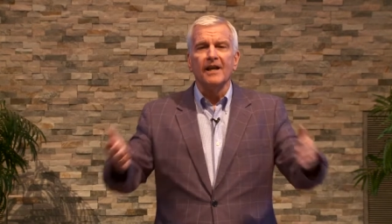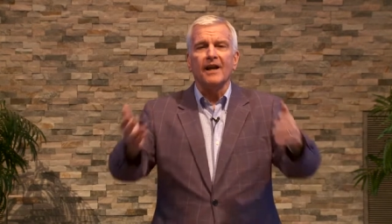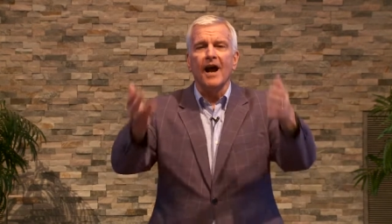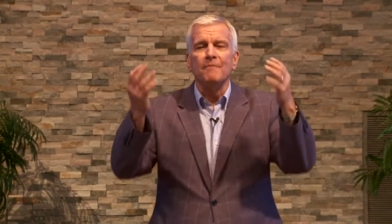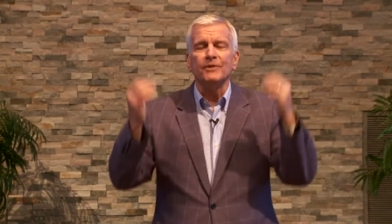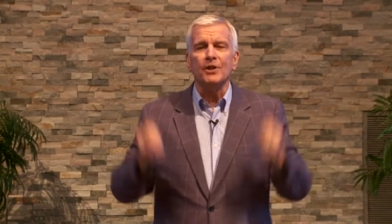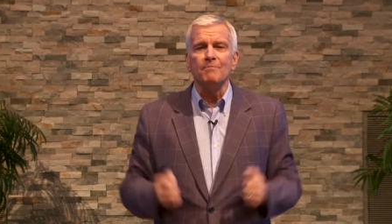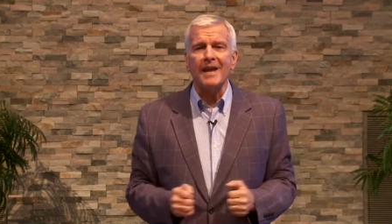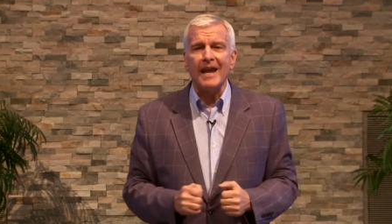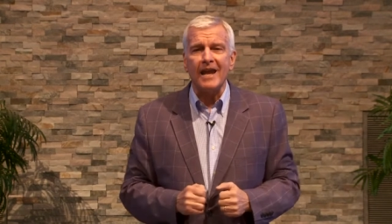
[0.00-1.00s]
Come to
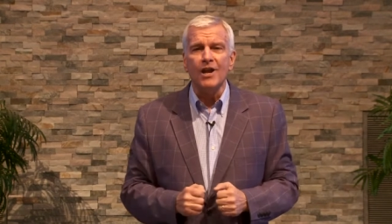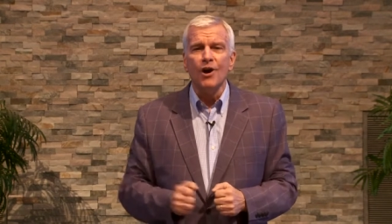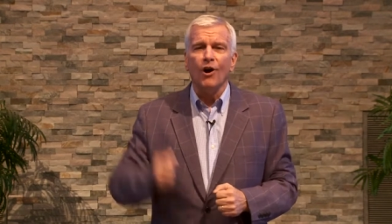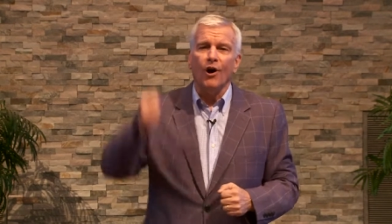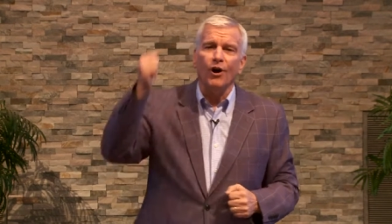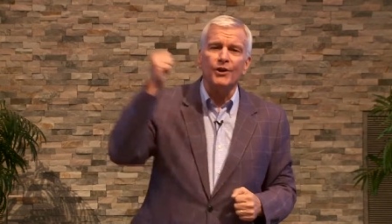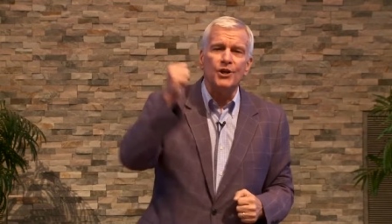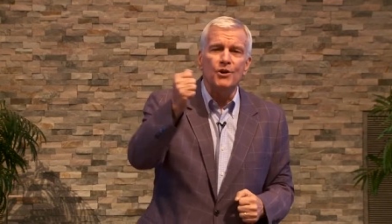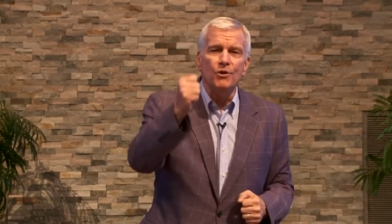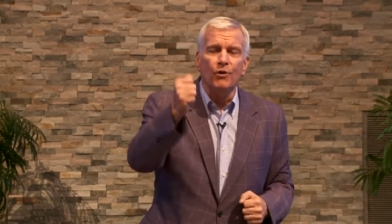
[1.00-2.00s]
me, all
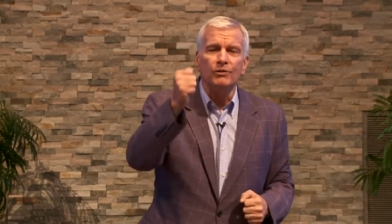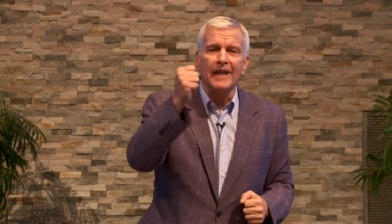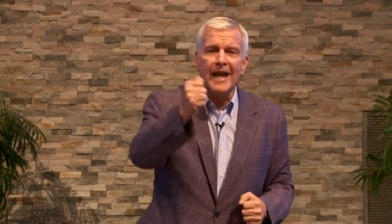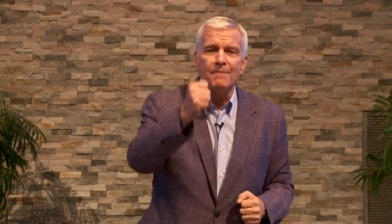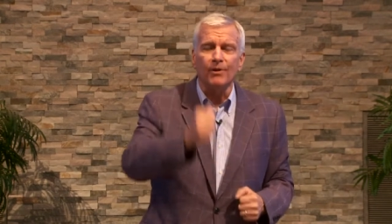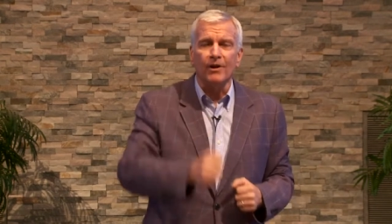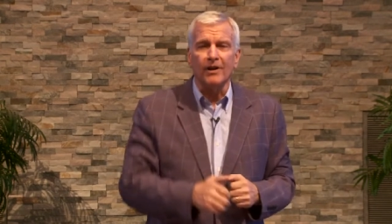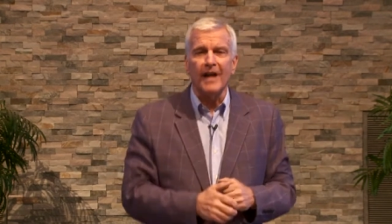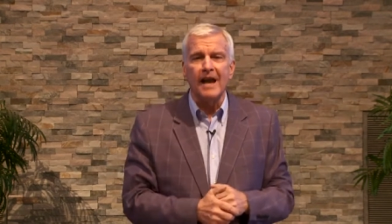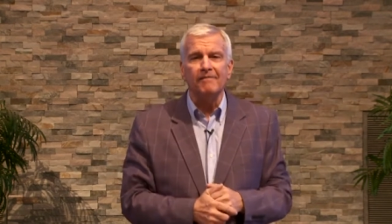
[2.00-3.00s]
you who labor and
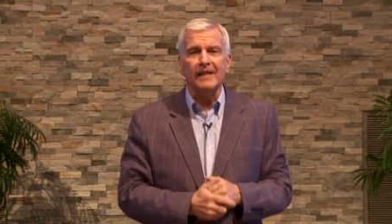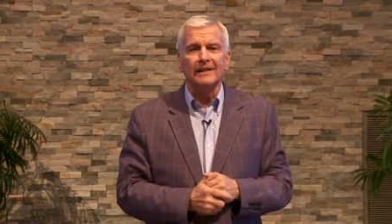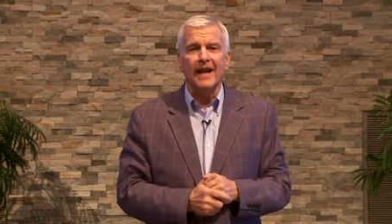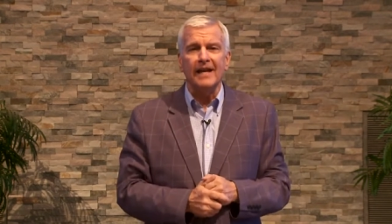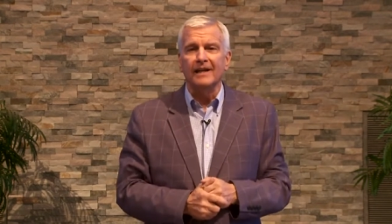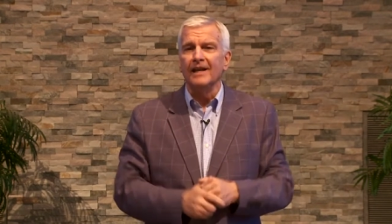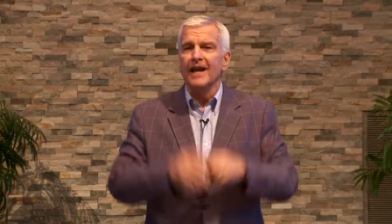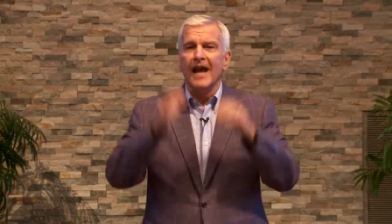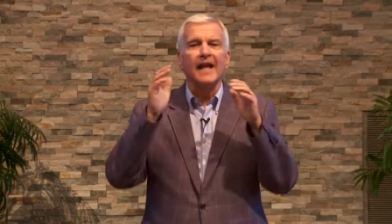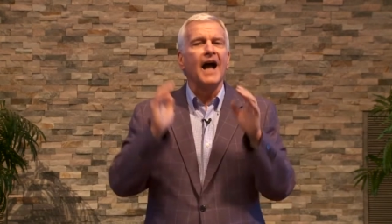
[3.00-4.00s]
are heavy laden,
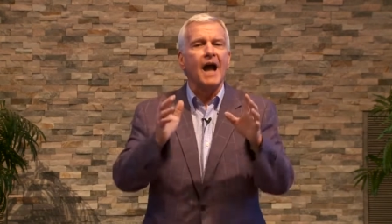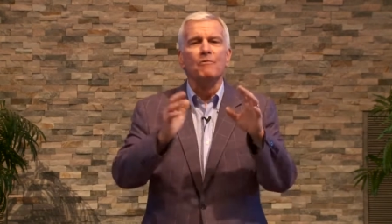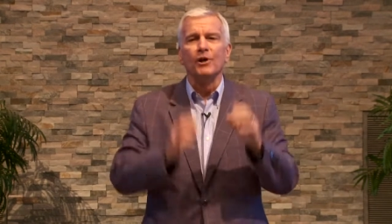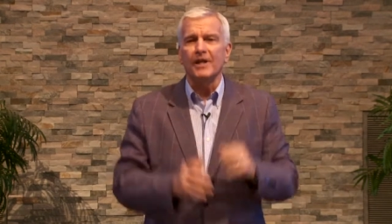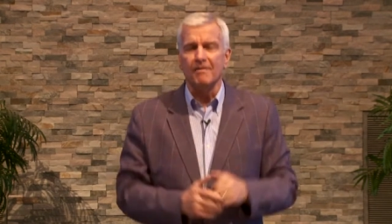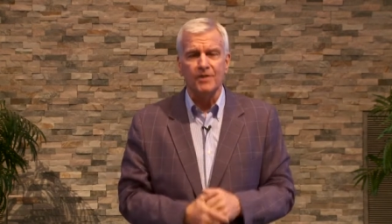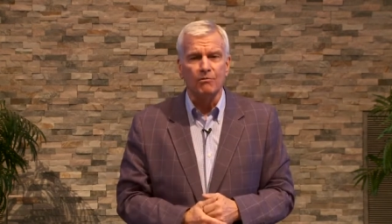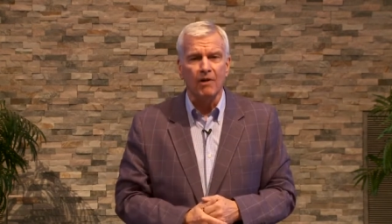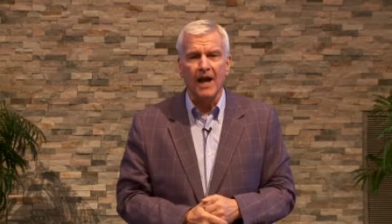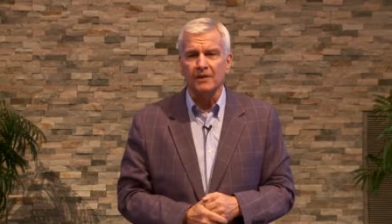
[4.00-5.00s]
and I will give you
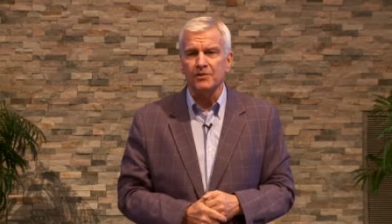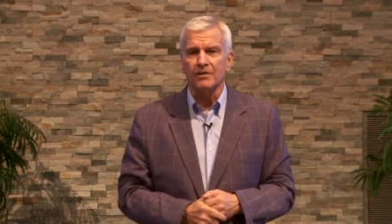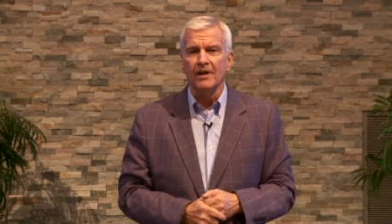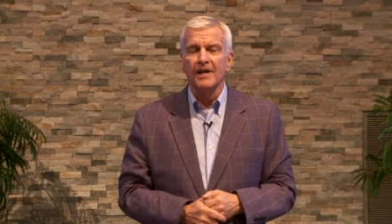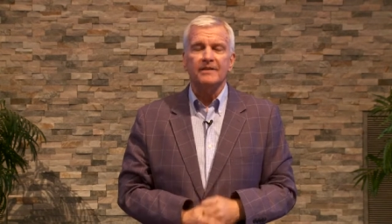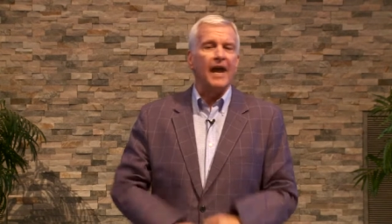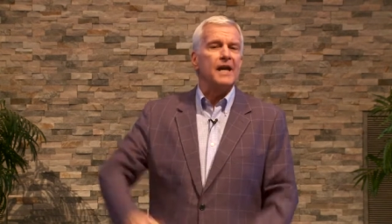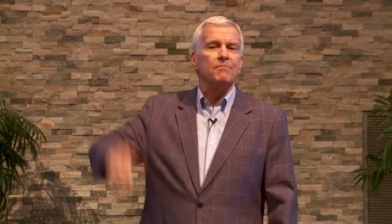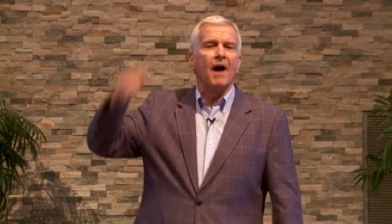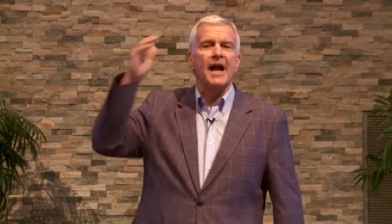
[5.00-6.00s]
rest.
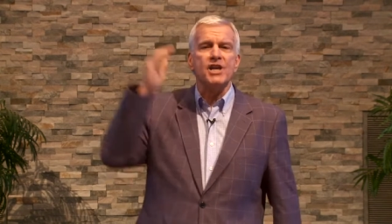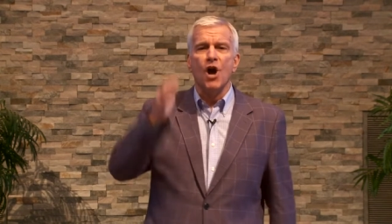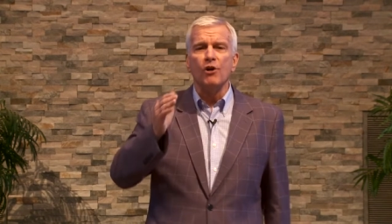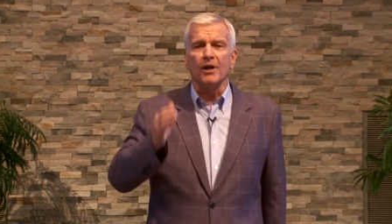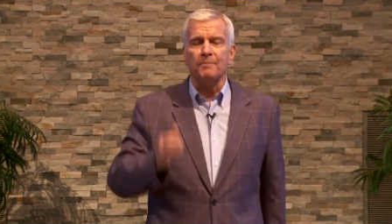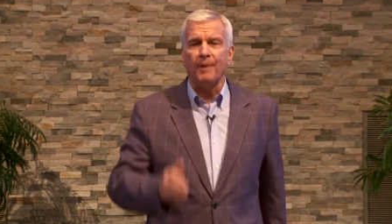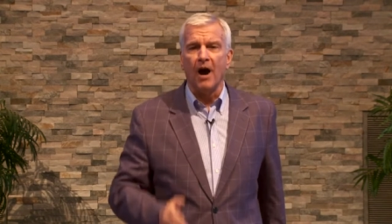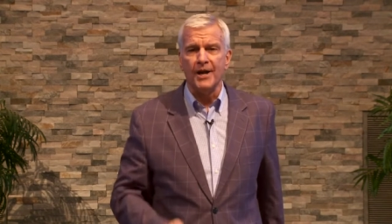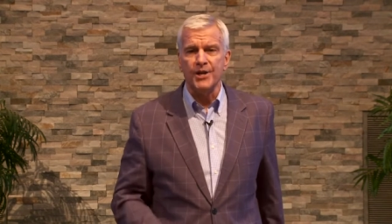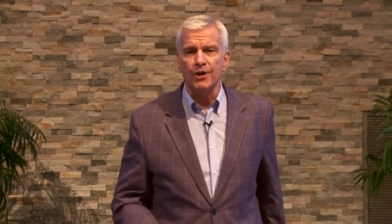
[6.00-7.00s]
Take my yoke
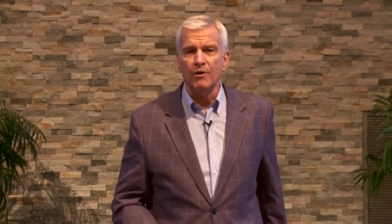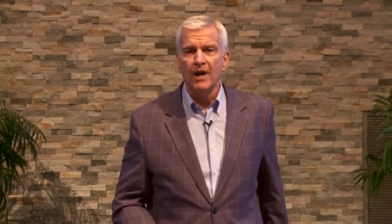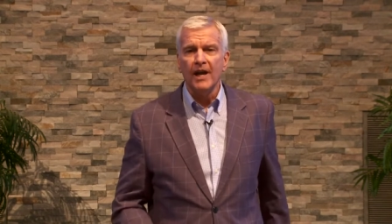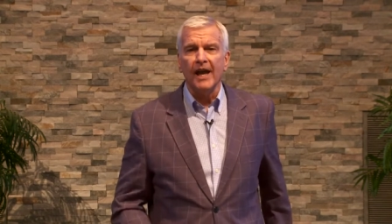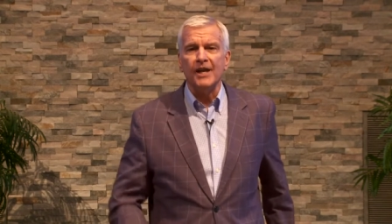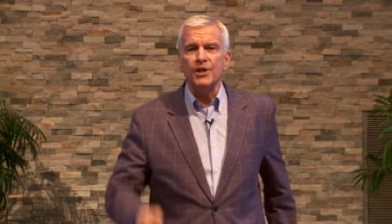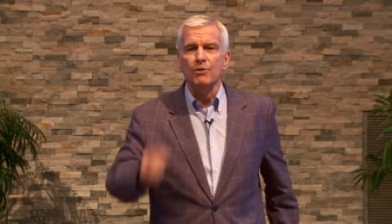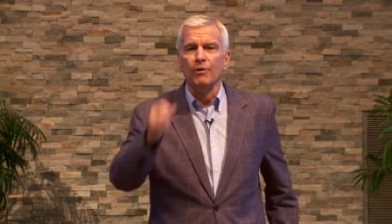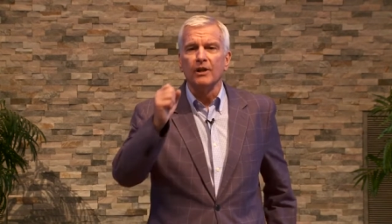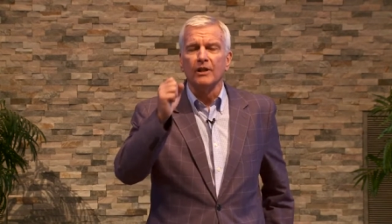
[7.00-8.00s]
upon you, and you
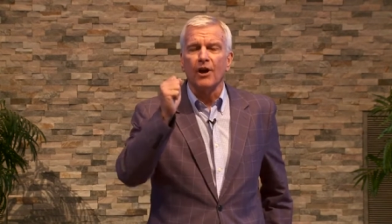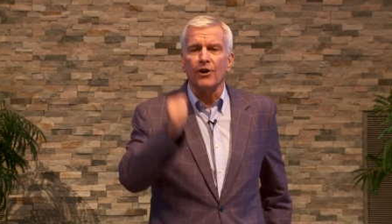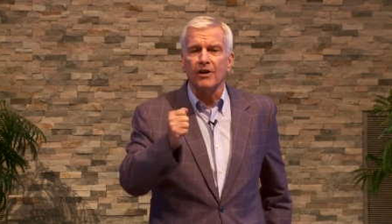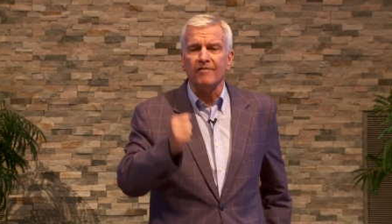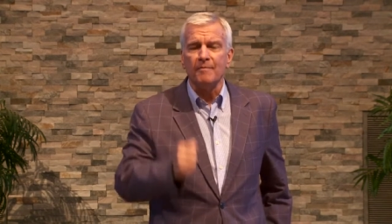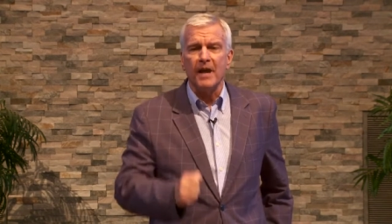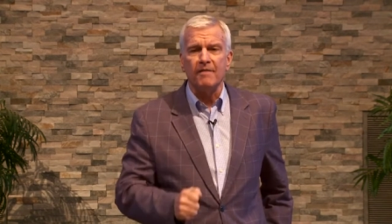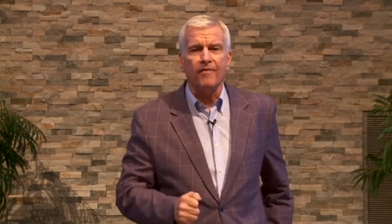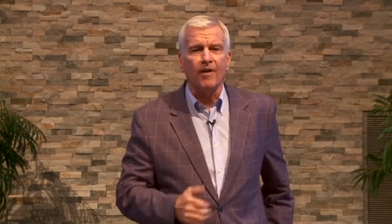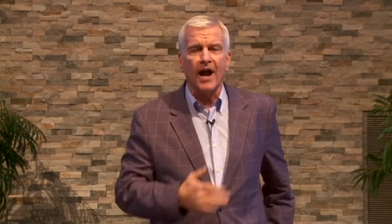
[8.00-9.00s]
will learn of me,
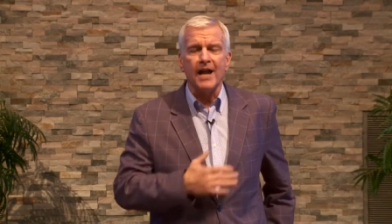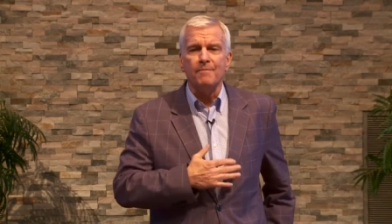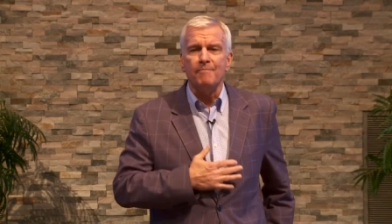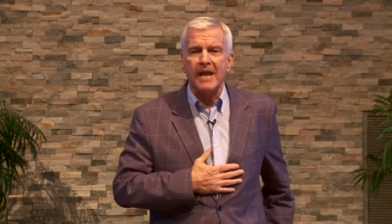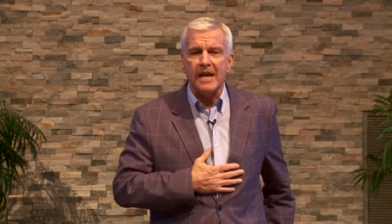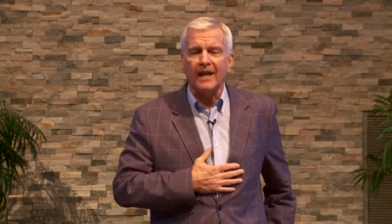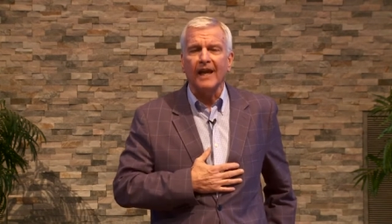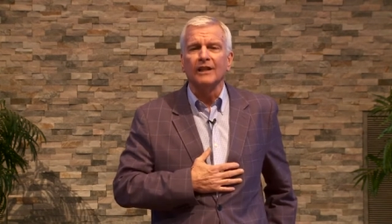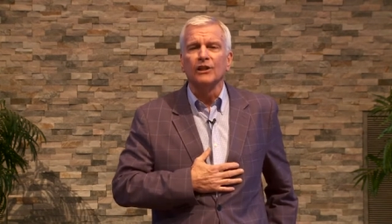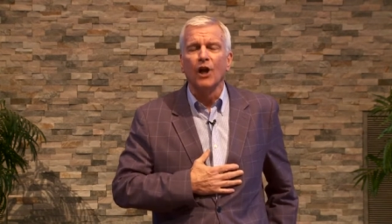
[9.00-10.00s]
for I am meek
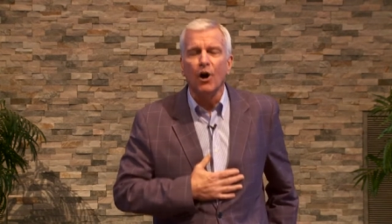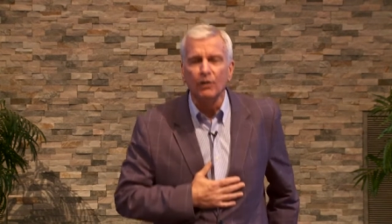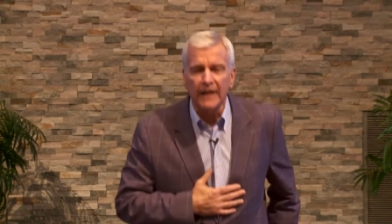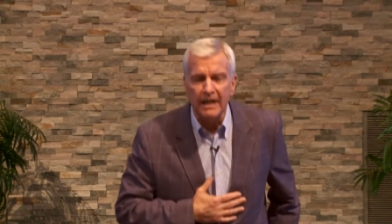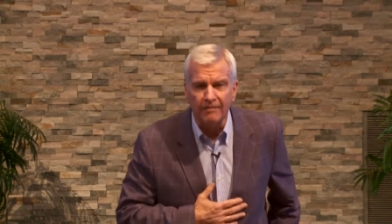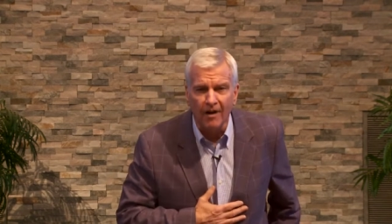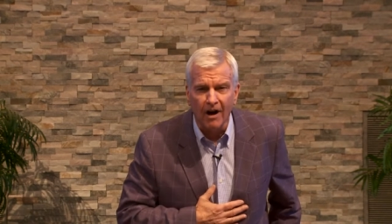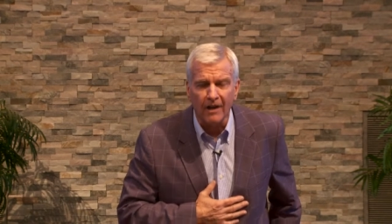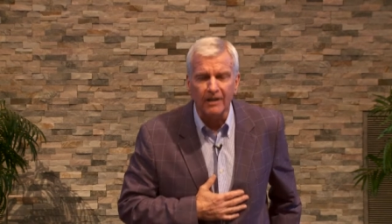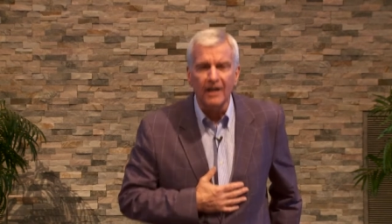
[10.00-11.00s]
and lowly of
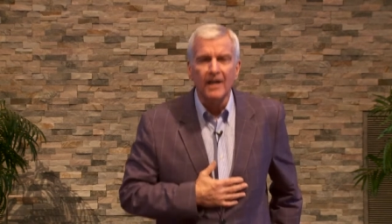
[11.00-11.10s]
heart,